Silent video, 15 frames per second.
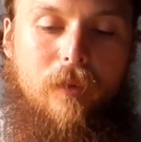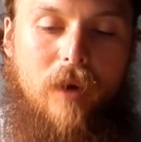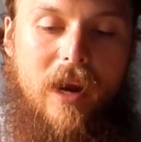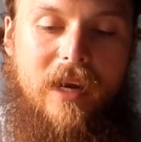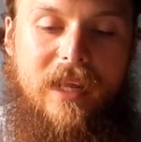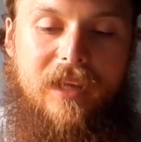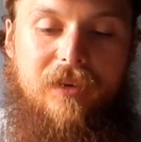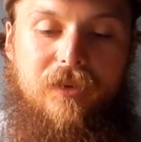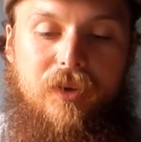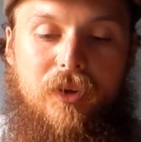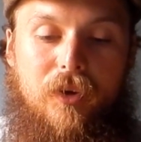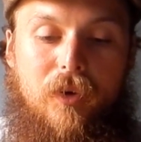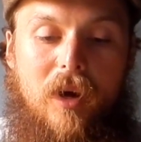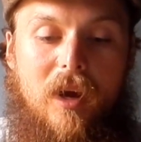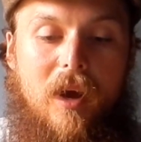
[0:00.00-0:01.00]
right
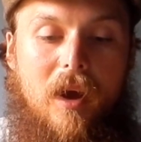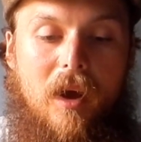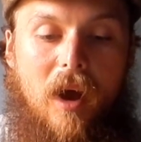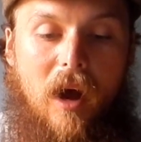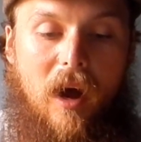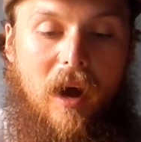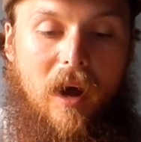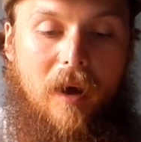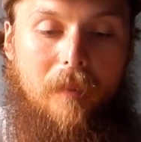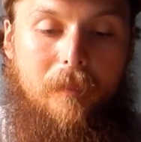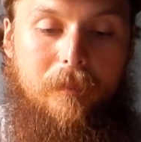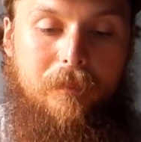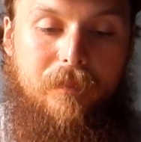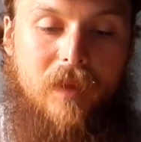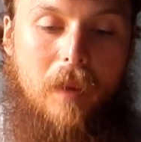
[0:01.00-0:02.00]
into
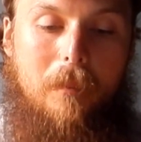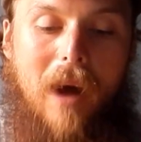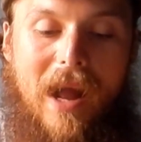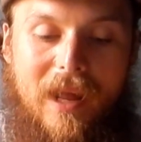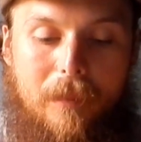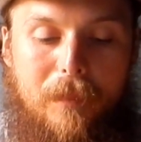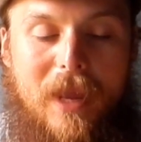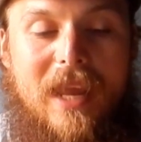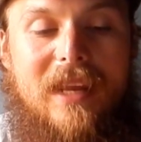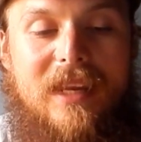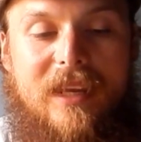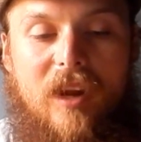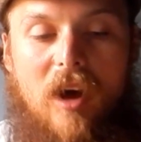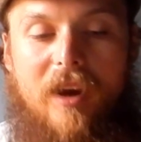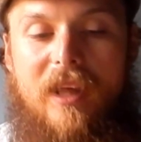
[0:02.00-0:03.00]
my
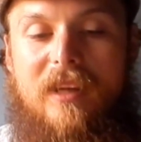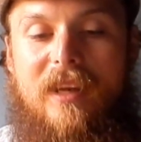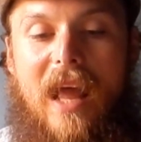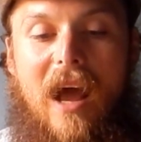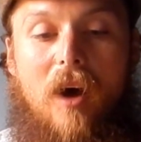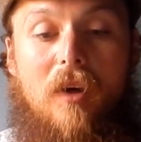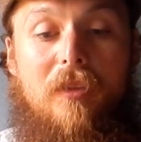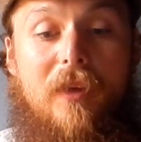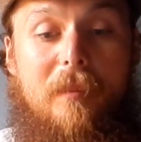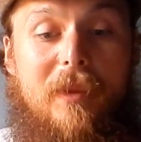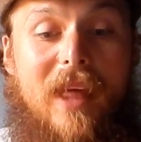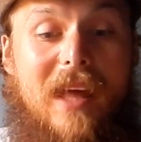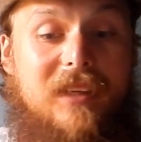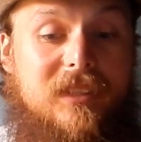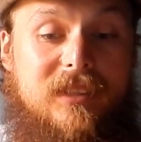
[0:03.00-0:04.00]
opinion on it now. I mean,
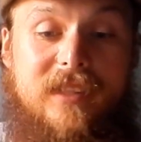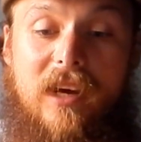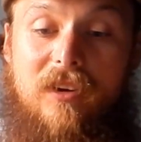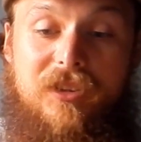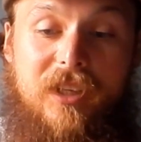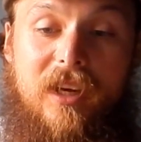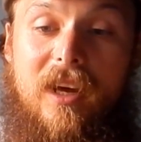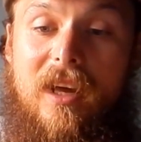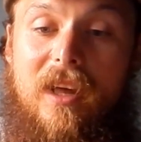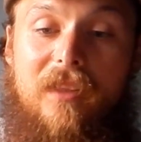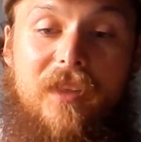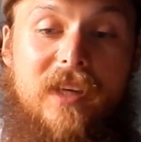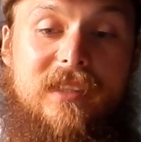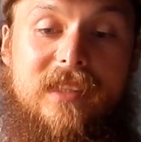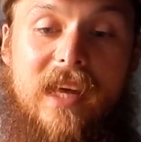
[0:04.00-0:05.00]
that just tells you
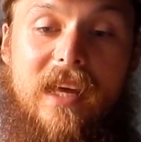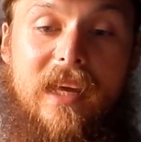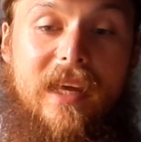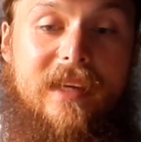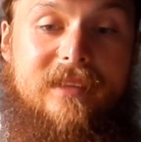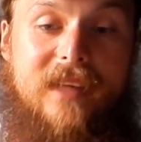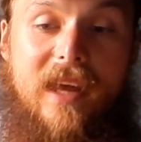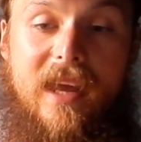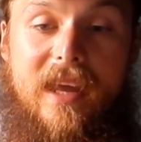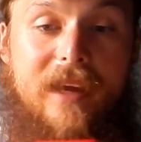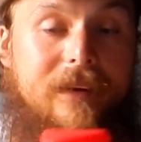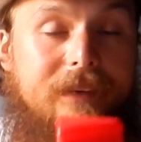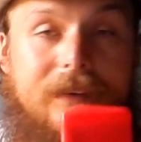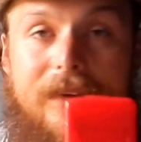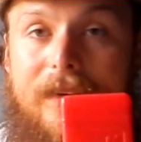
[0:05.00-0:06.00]
this thing is a
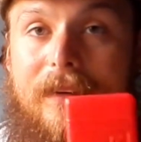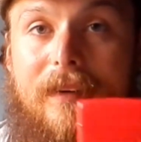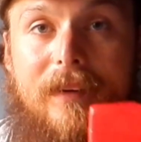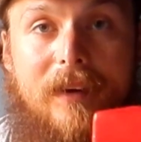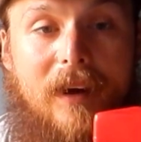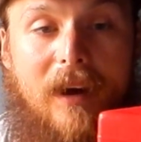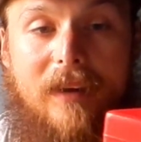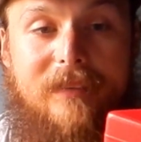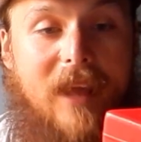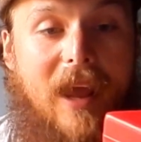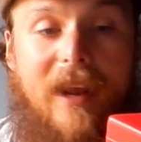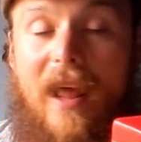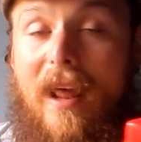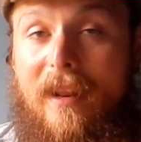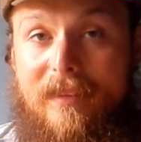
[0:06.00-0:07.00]

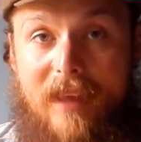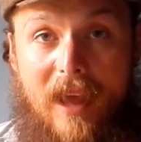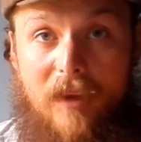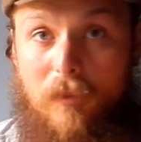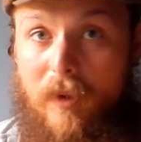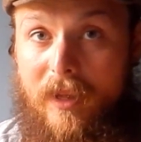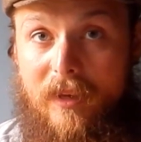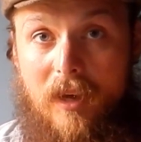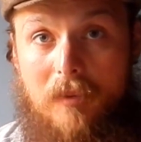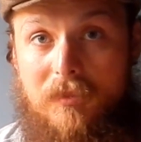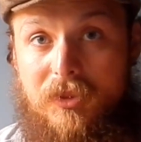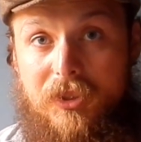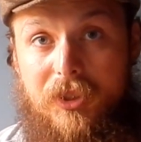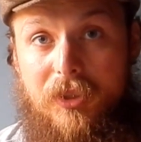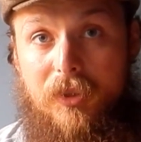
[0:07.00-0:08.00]
10 out of 10 when it comes
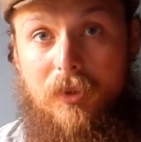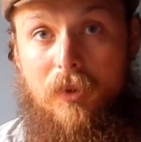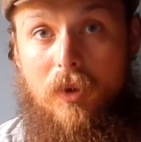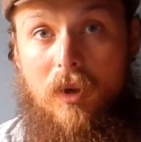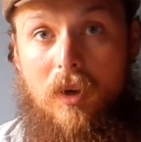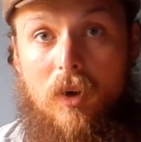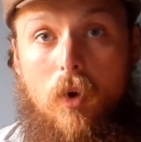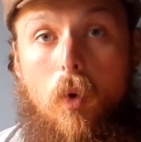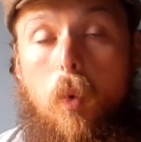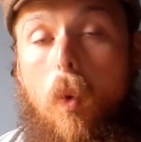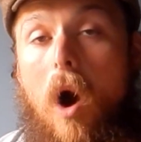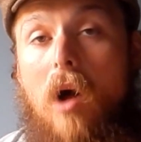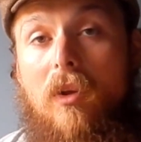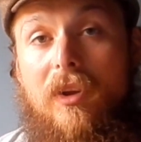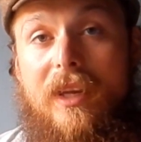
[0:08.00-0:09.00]
to
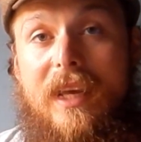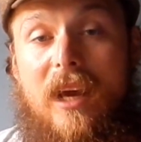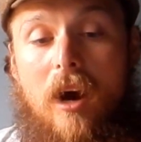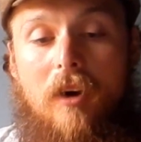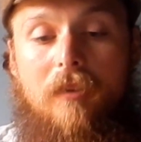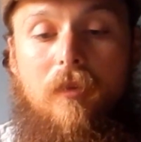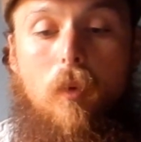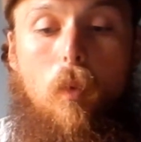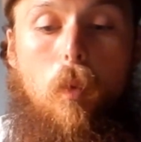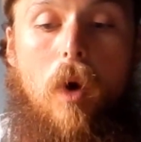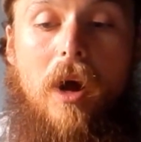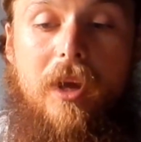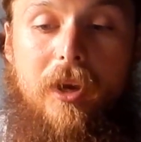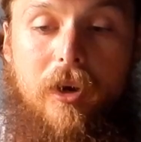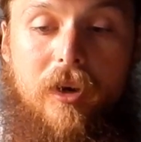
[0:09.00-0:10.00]
quality of
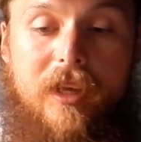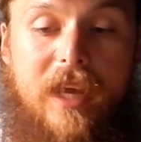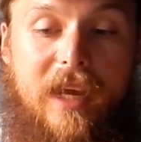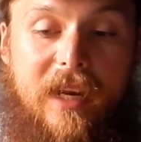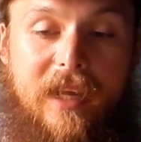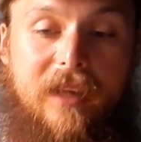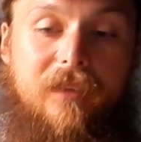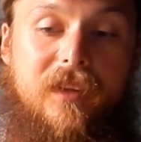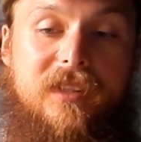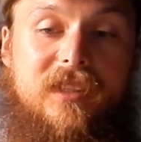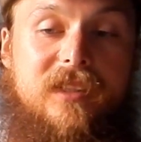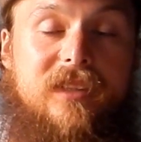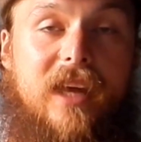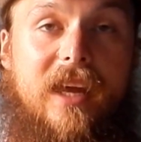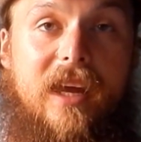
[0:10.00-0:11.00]
what you're getting. This
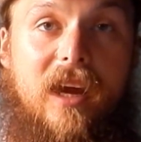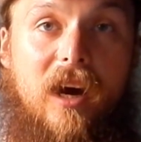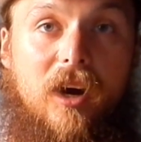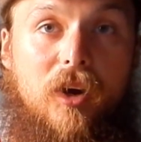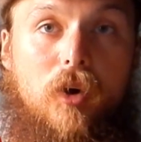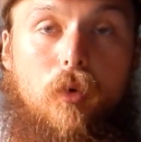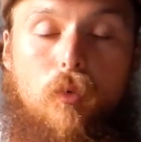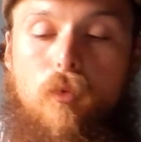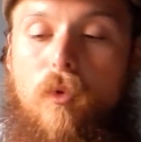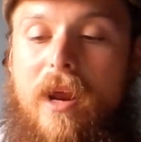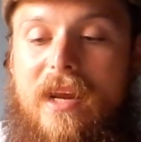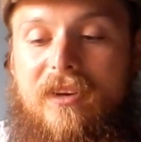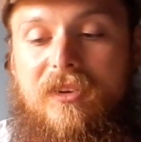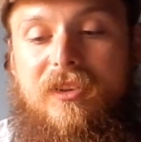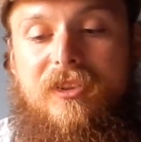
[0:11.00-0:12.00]
is a
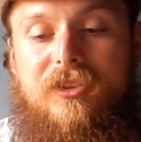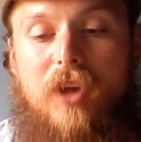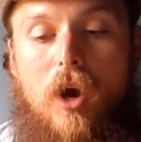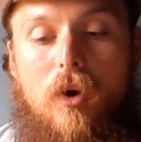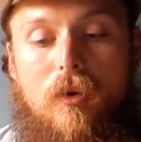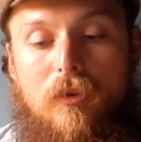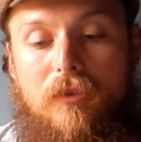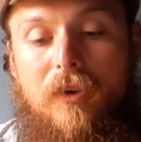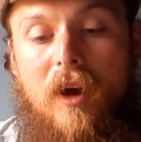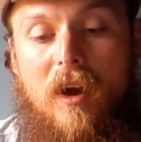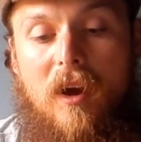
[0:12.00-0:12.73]
great stove.